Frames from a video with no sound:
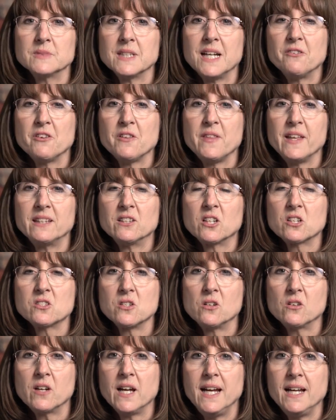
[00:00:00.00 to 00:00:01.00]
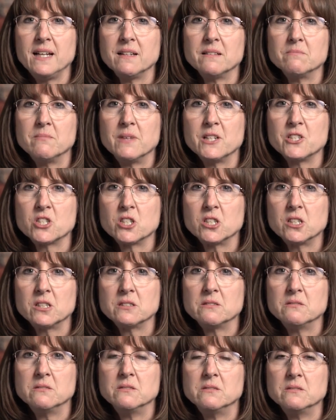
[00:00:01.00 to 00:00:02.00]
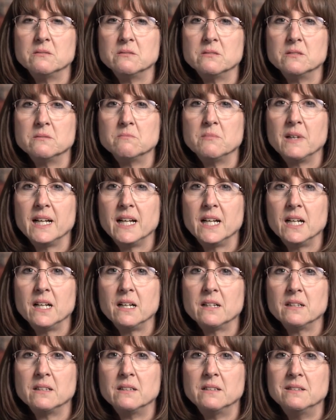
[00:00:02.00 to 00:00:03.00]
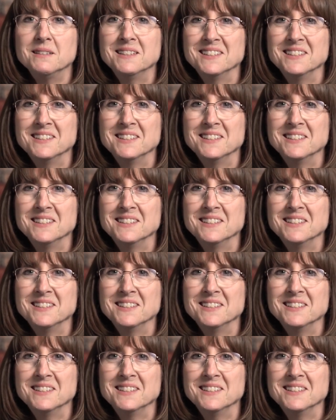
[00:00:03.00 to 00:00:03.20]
Everything looks okay? My shirt? My hair?